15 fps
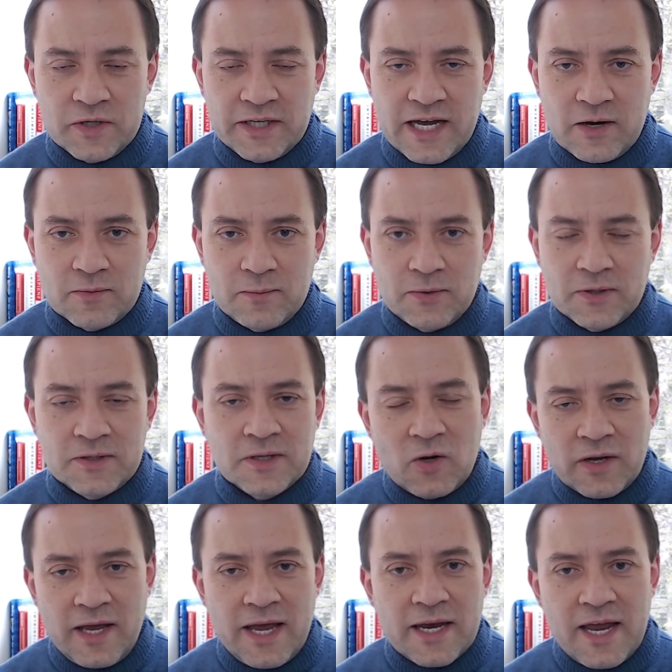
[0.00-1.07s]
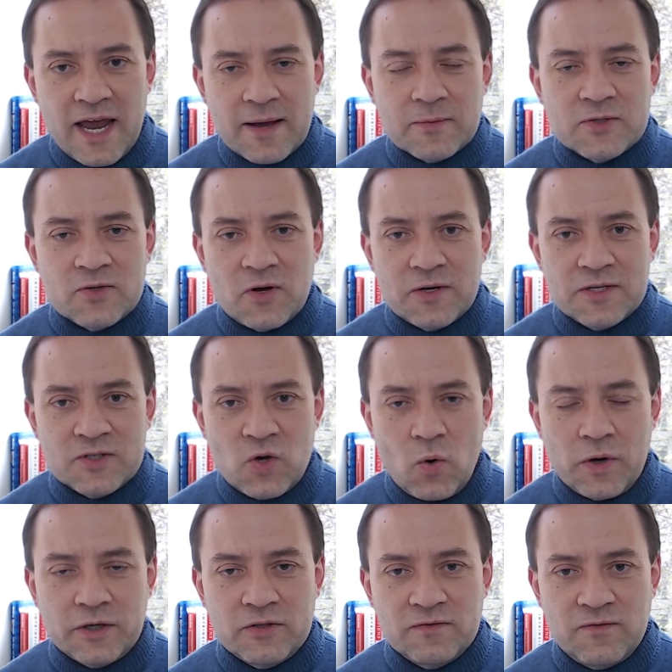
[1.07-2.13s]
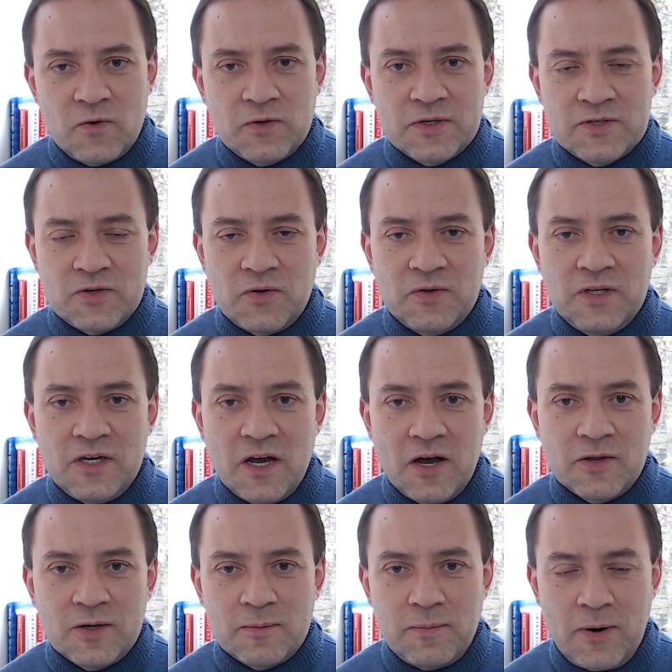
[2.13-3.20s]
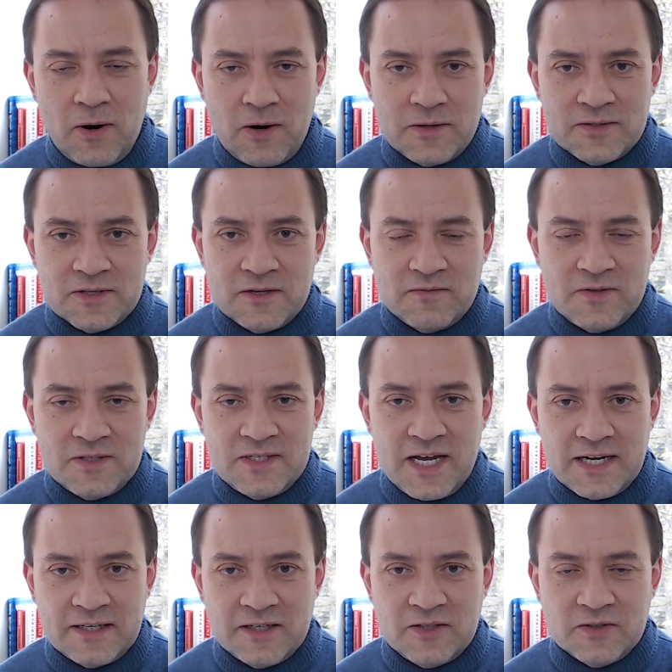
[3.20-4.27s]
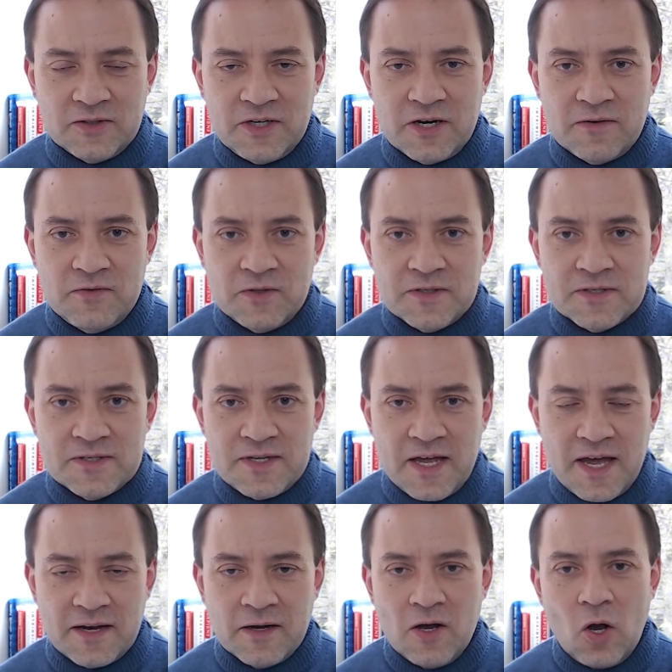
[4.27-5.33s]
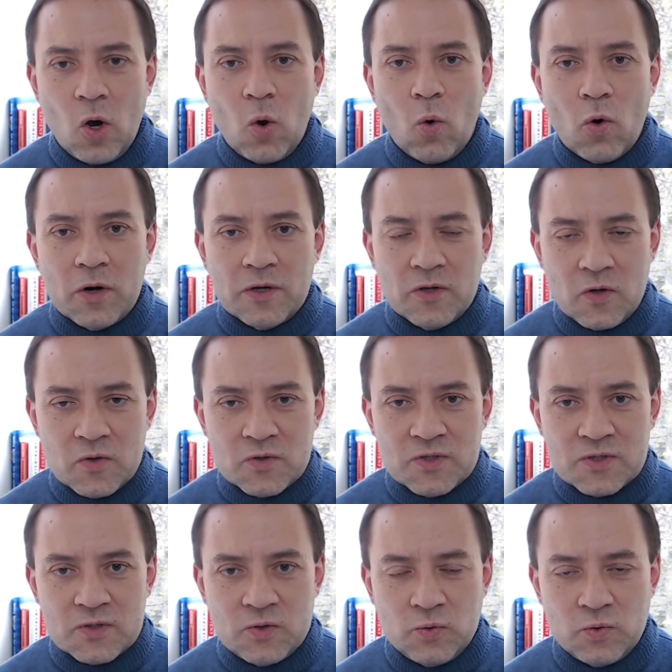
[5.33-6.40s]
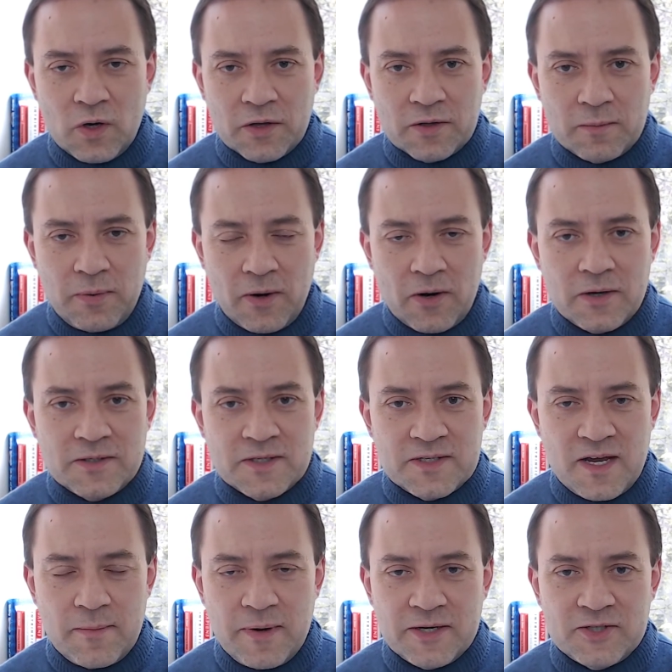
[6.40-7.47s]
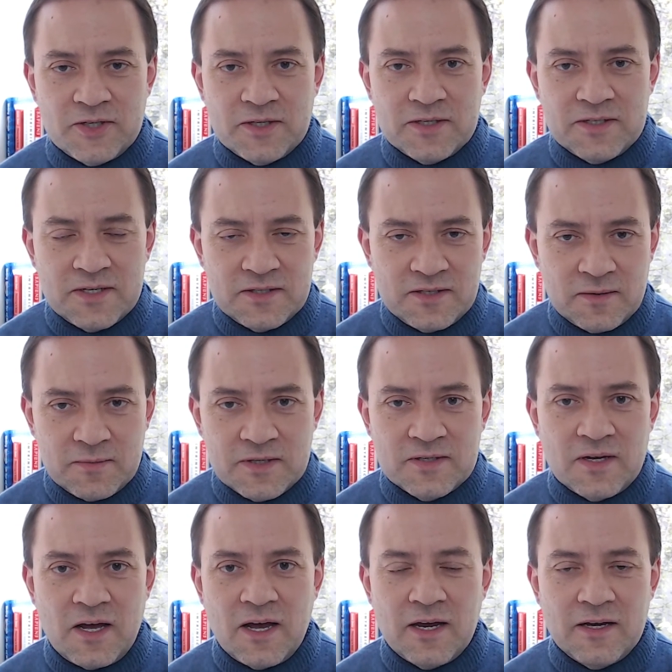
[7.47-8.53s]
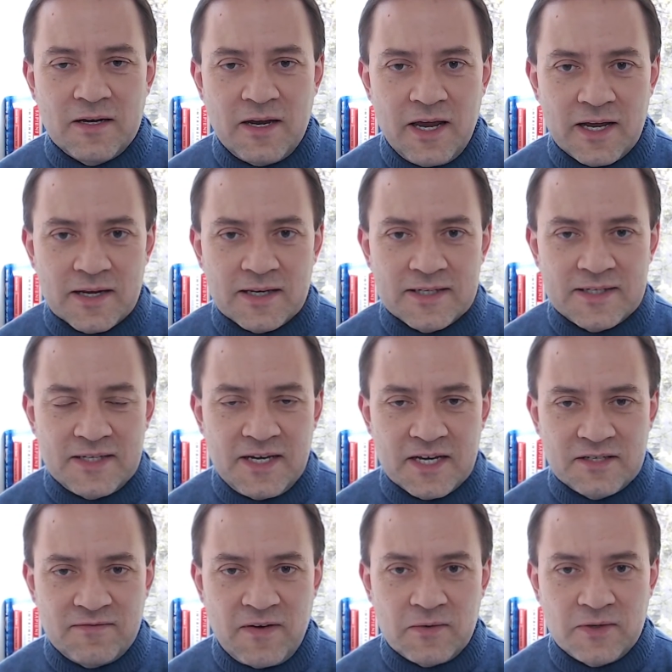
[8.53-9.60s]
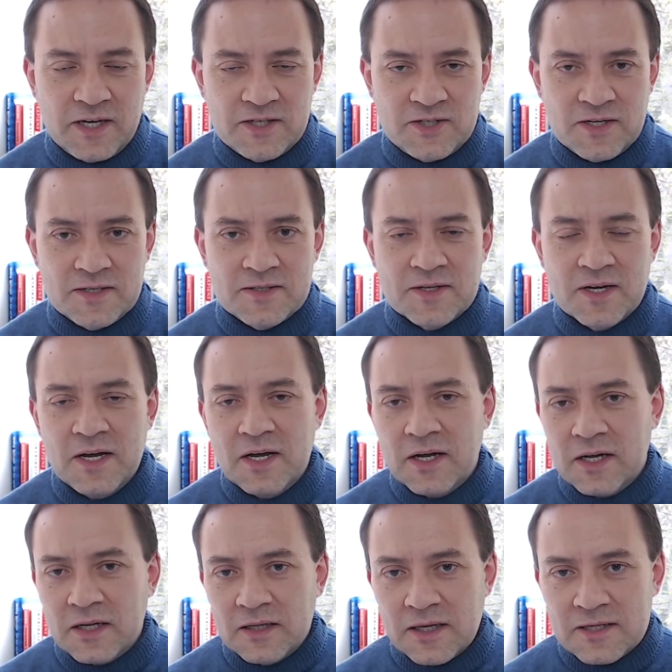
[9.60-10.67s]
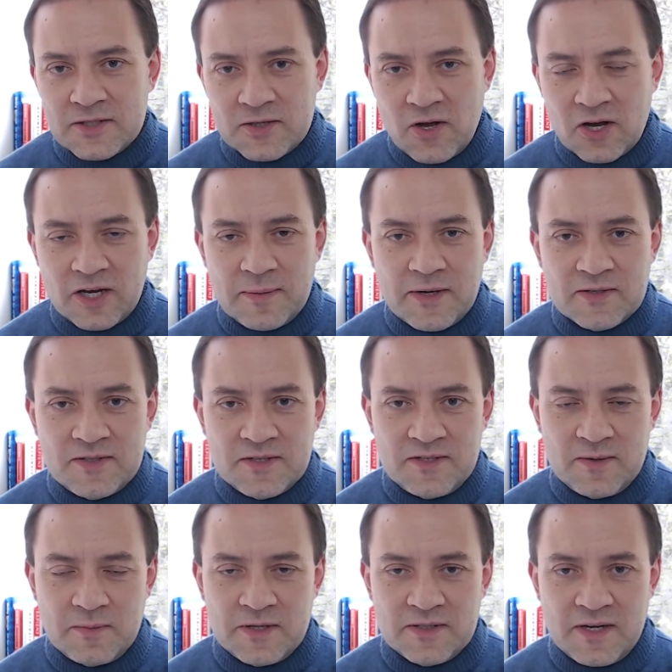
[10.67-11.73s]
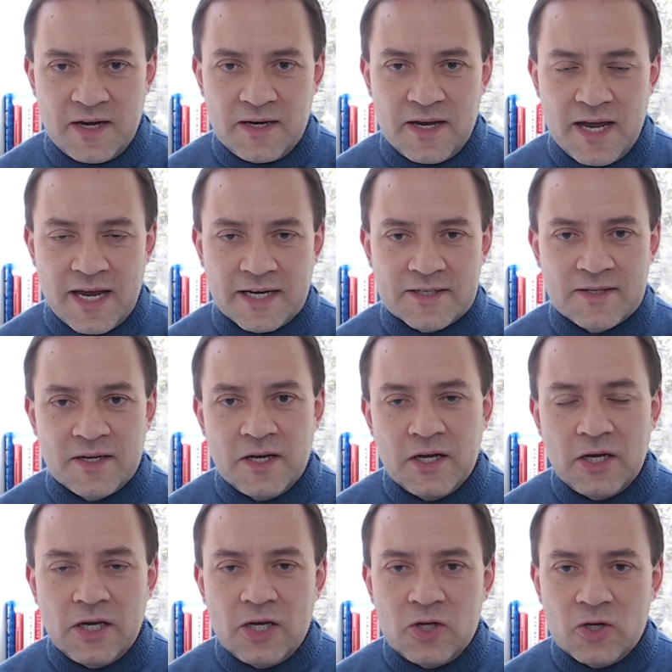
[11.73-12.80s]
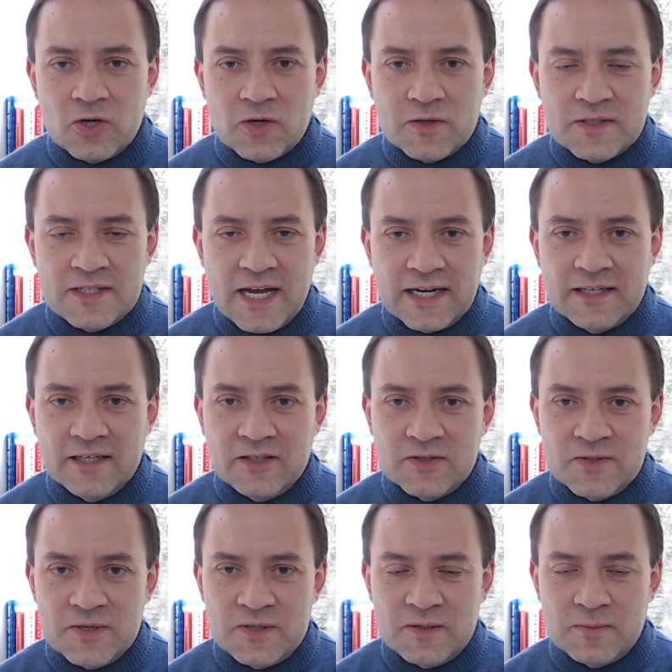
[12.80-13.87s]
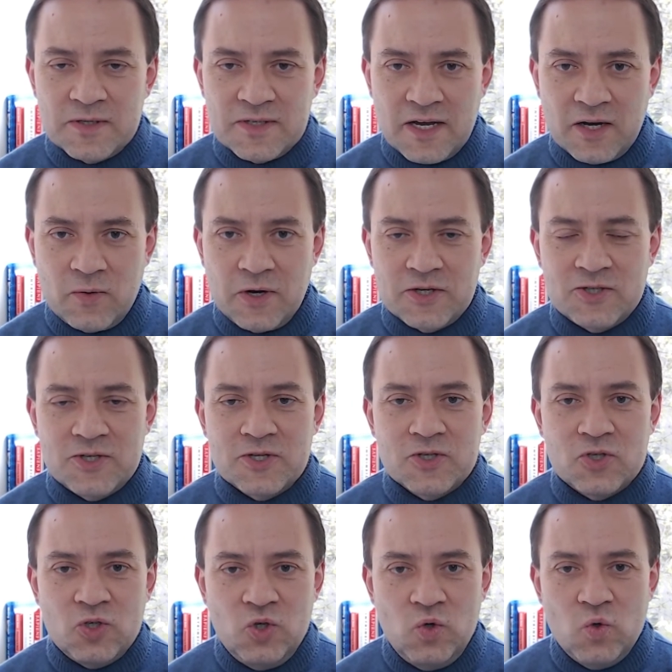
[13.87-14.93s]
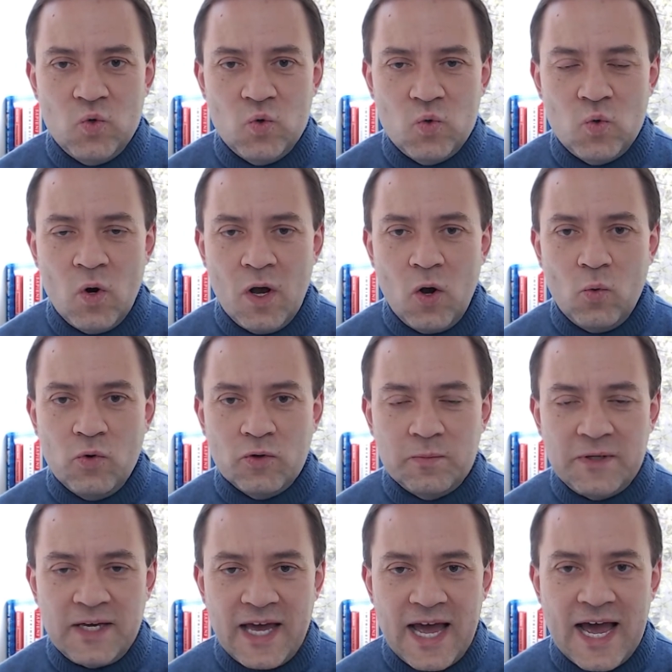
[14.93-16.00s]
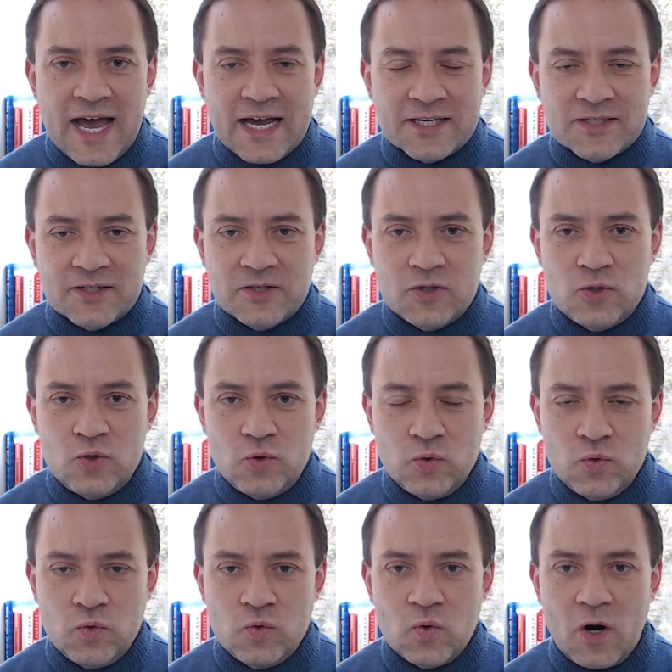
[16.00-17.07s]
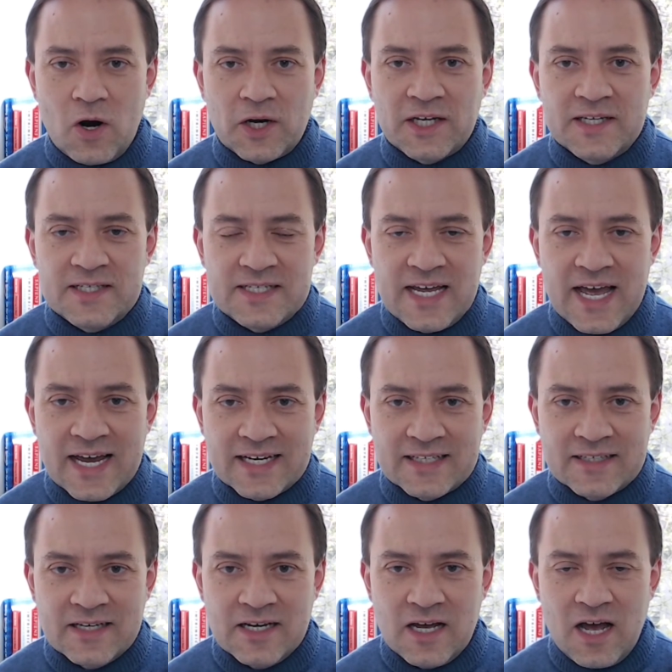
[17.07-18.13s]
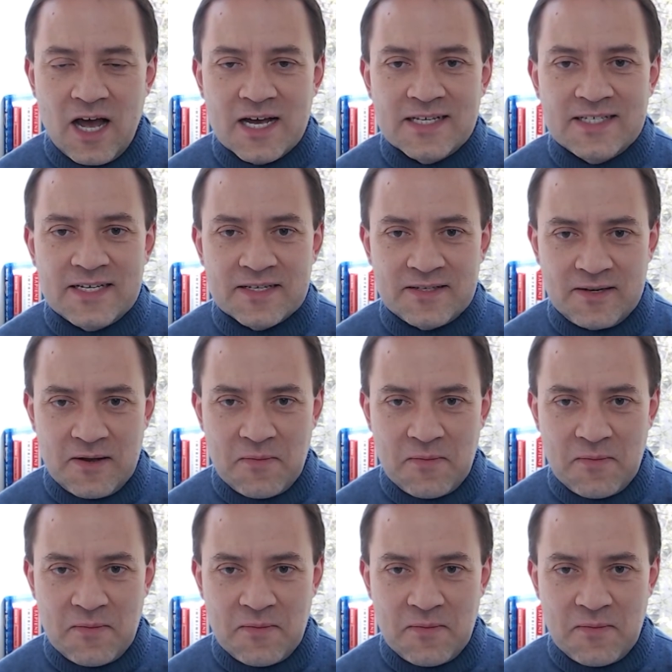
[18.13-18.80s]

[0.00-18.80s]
output. And Amazon is going to focus on the other parts of the technical interview instead. What are those two other parts? As I mentioned, system design and CS foundations. Let's talk about system design next. In your technical system design questions, you will be asked to architect a system